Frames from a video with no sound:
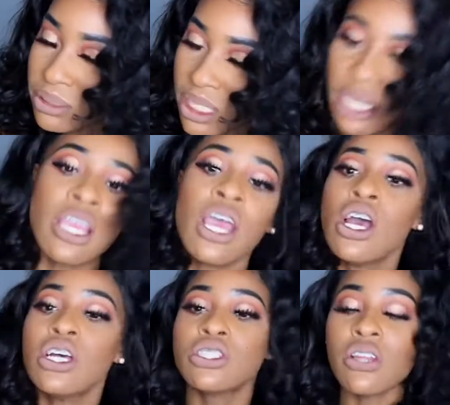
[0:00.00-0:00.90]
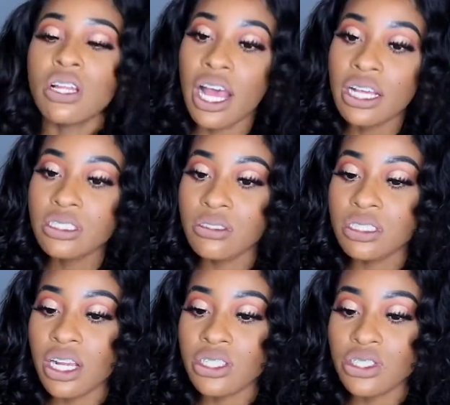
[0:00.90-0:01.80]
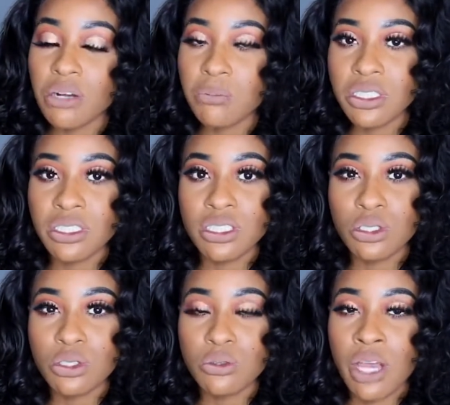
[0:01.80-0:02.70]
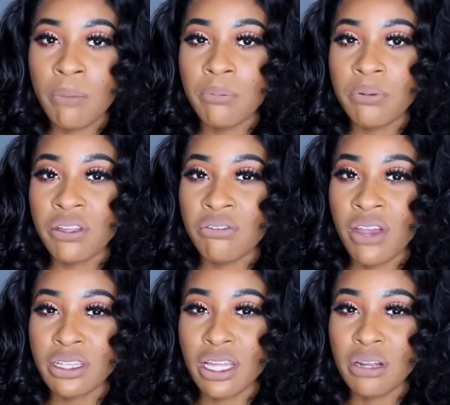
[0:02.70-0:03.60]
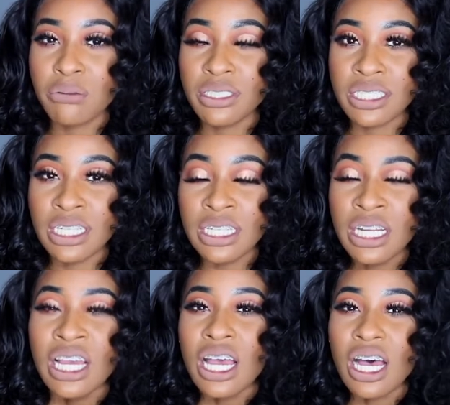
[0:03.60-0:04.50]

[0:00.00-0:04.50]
what i'm saying so the last loose texture i wasn't too happy with the fact that it was thin